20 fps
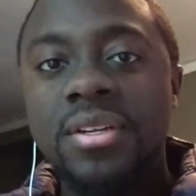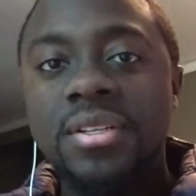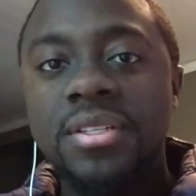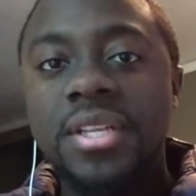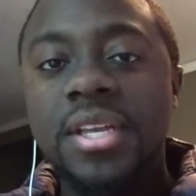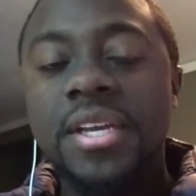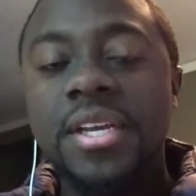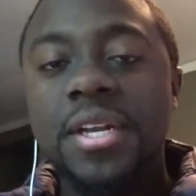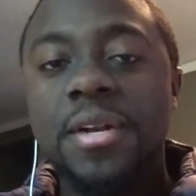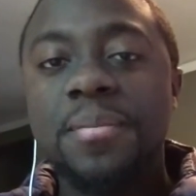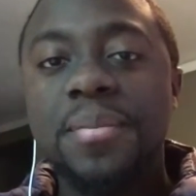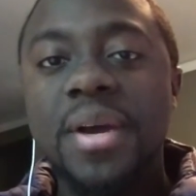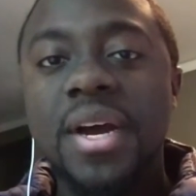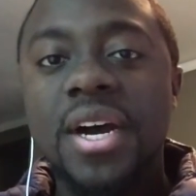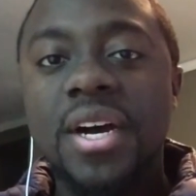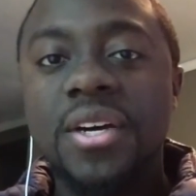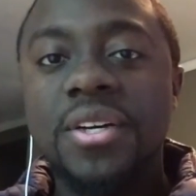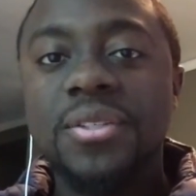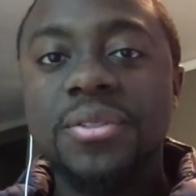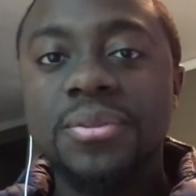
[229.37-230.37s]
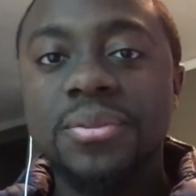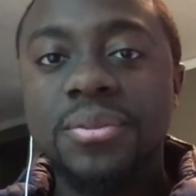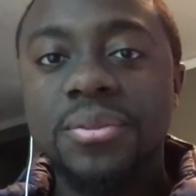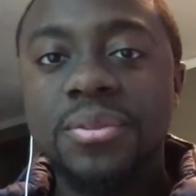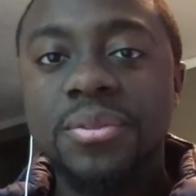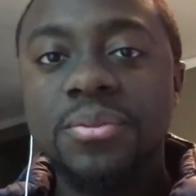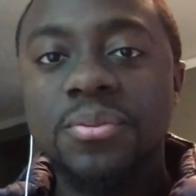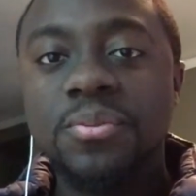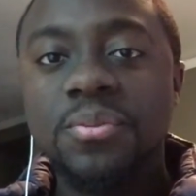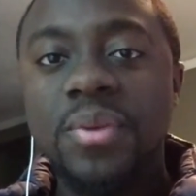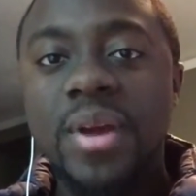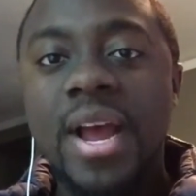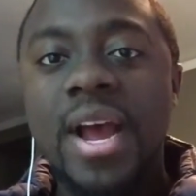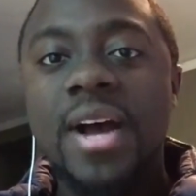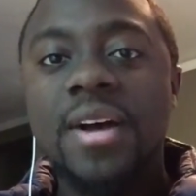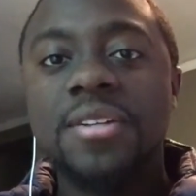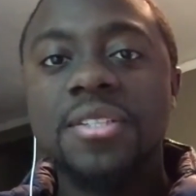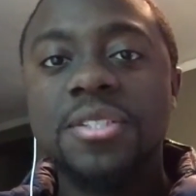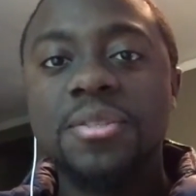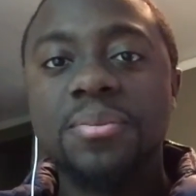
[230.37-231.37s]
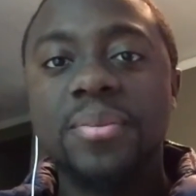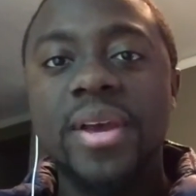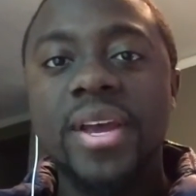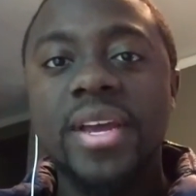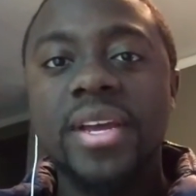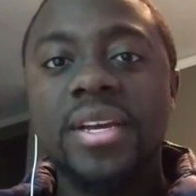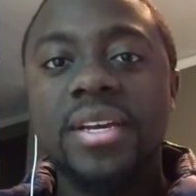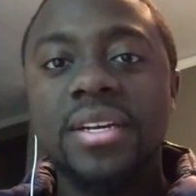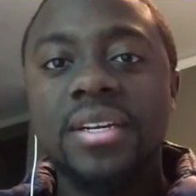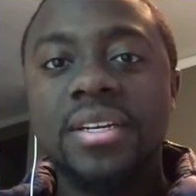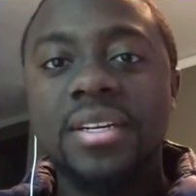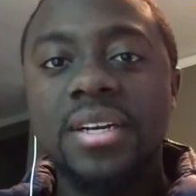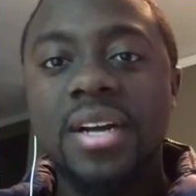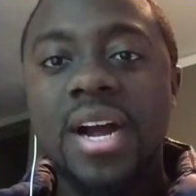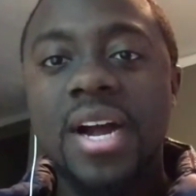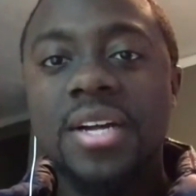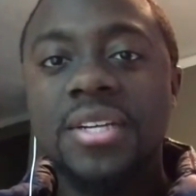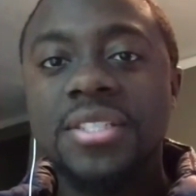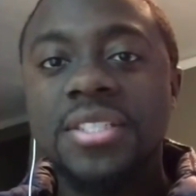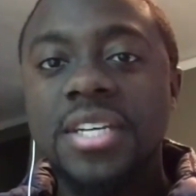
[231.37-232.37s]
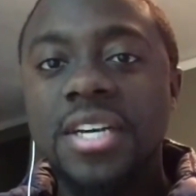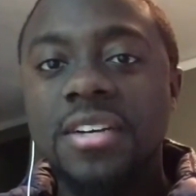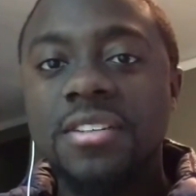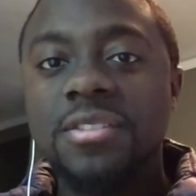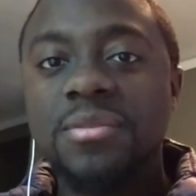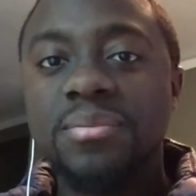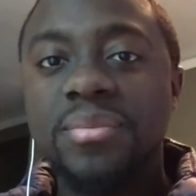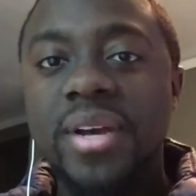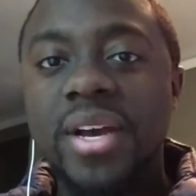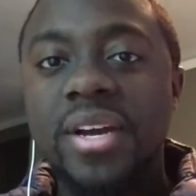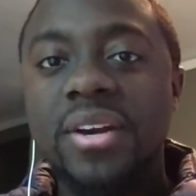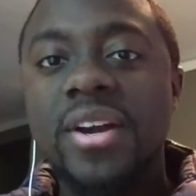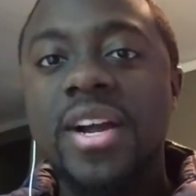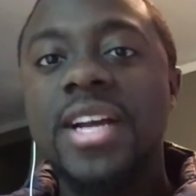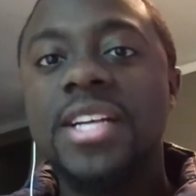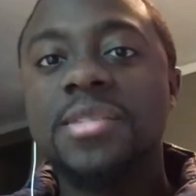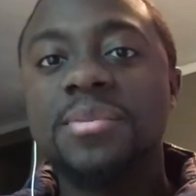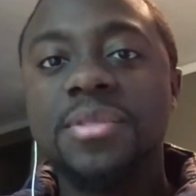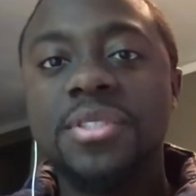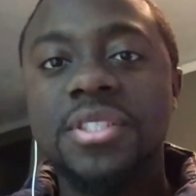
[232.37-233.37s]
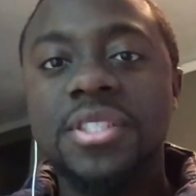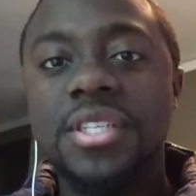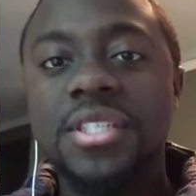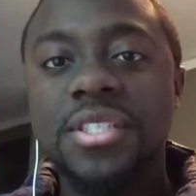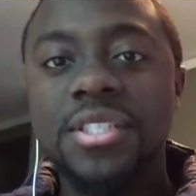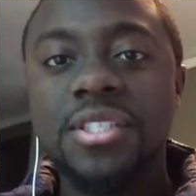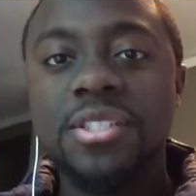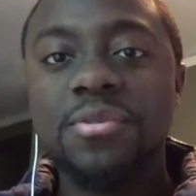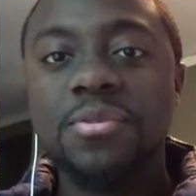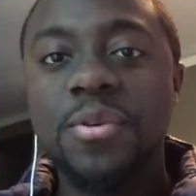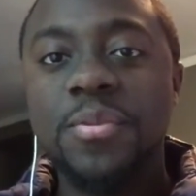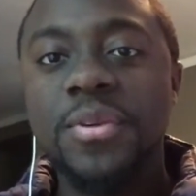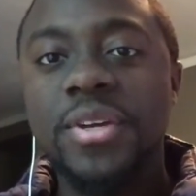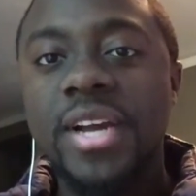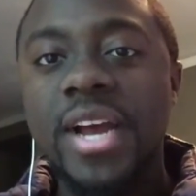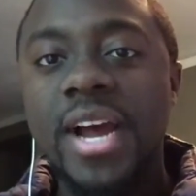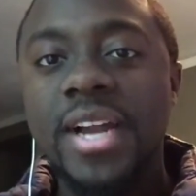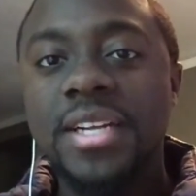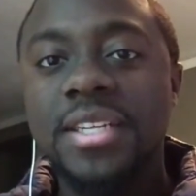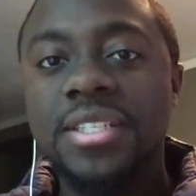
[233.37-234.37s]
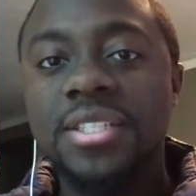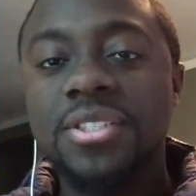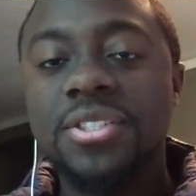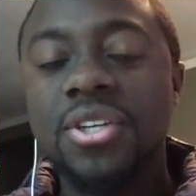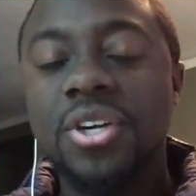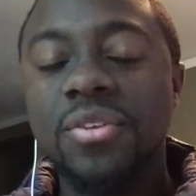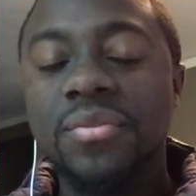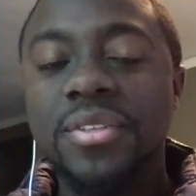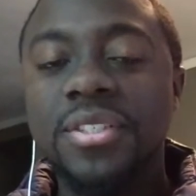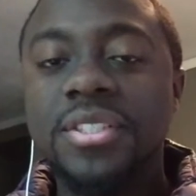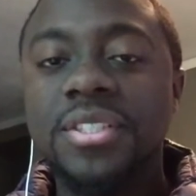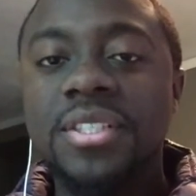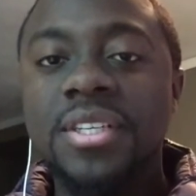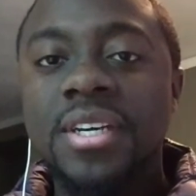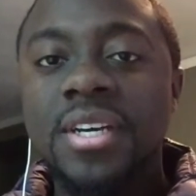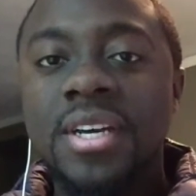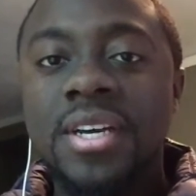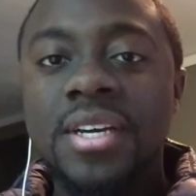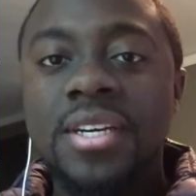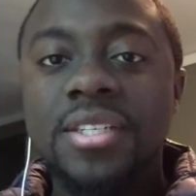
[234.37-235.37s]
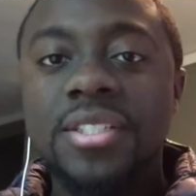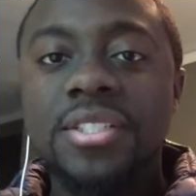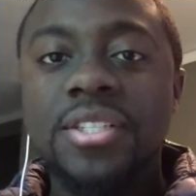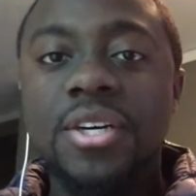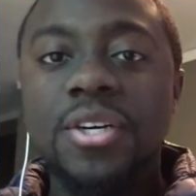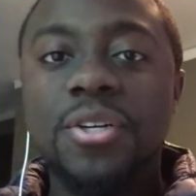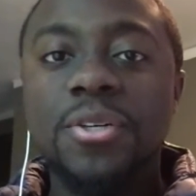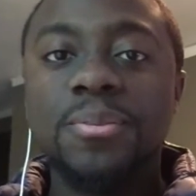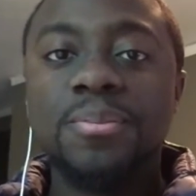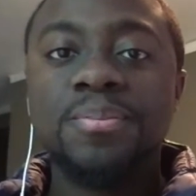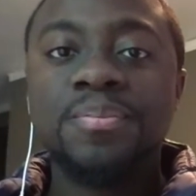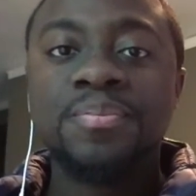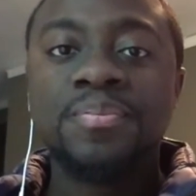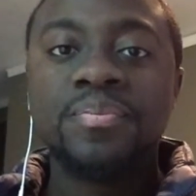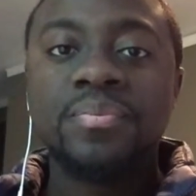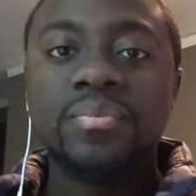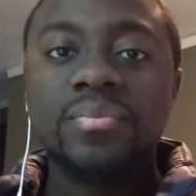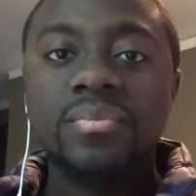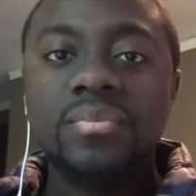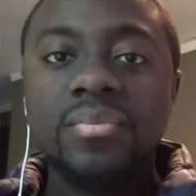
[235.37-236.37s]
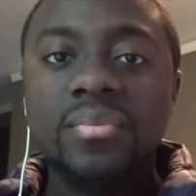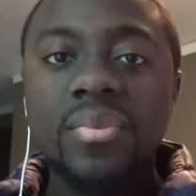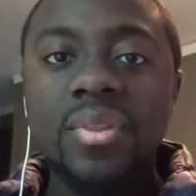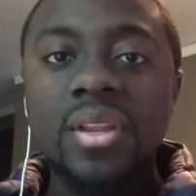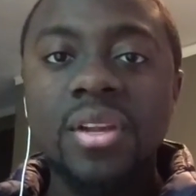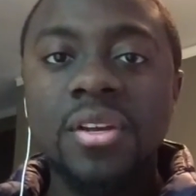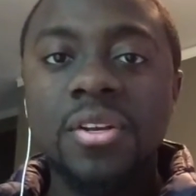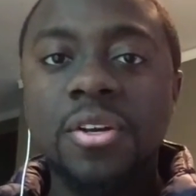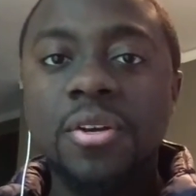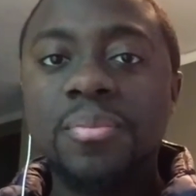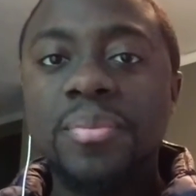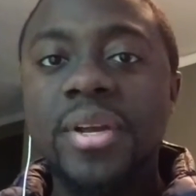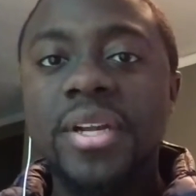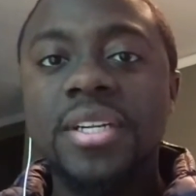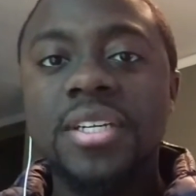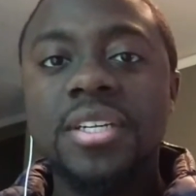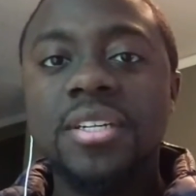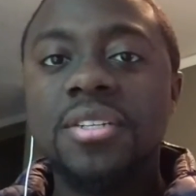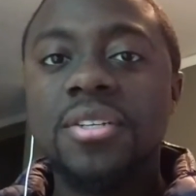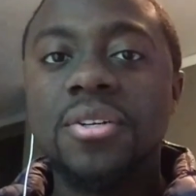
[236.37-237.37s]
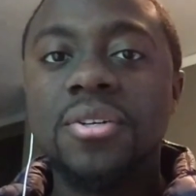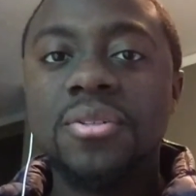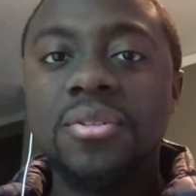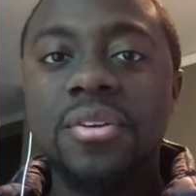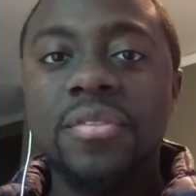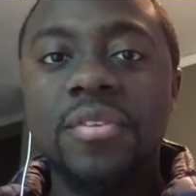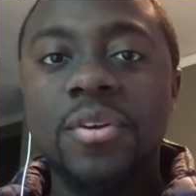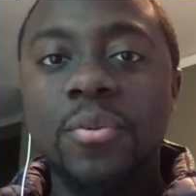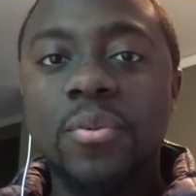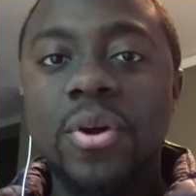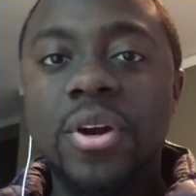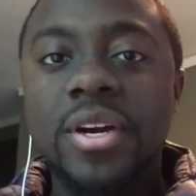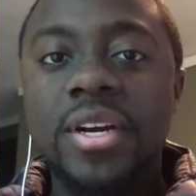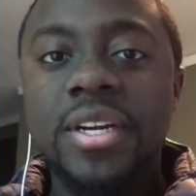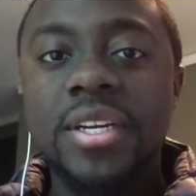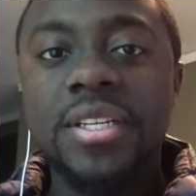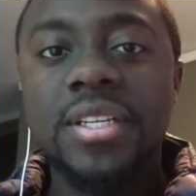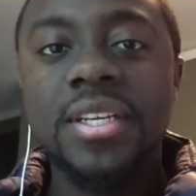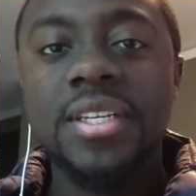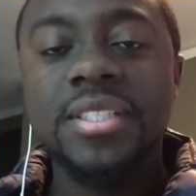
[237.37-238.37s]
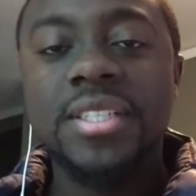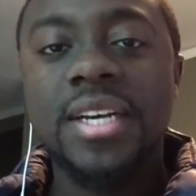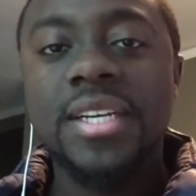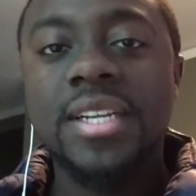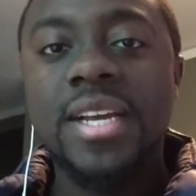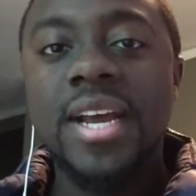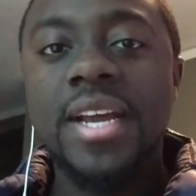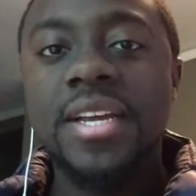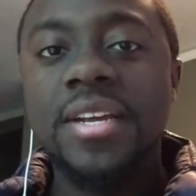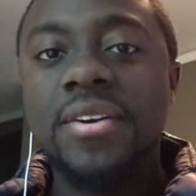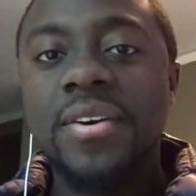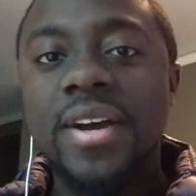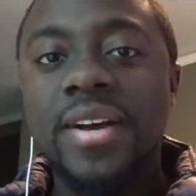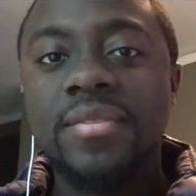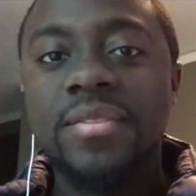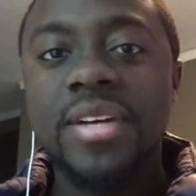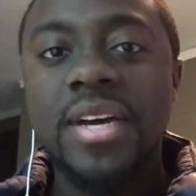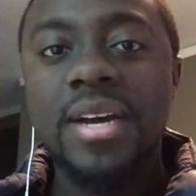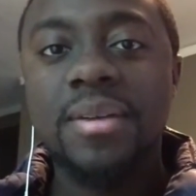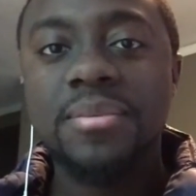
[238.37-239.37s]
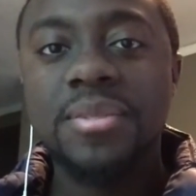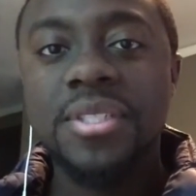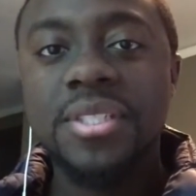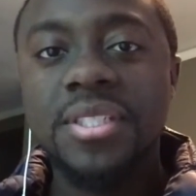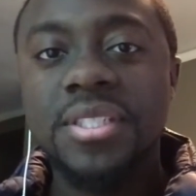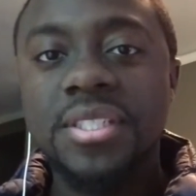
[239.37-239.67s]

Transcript: thinking about how to make ourselves better as musicians when we got into service. So being an adult, if you're working and things like that, you don't have time just